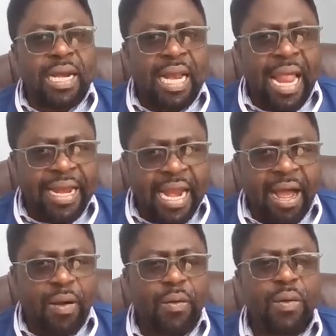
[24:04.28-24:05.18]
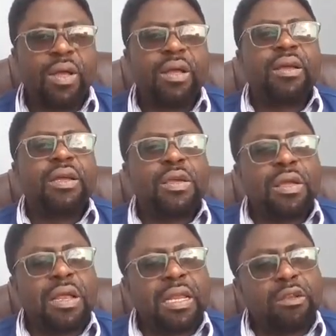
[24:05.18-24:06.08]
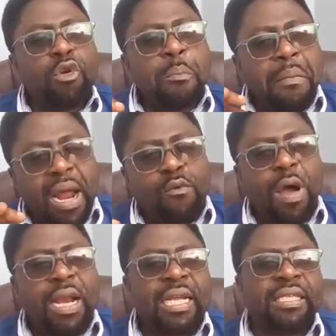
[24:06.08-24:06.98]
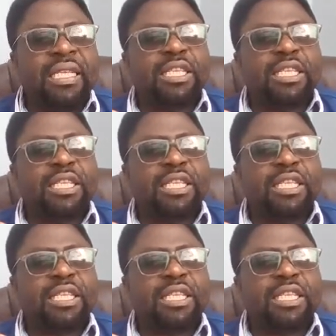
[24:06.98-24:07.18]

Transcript: panel like now, you manually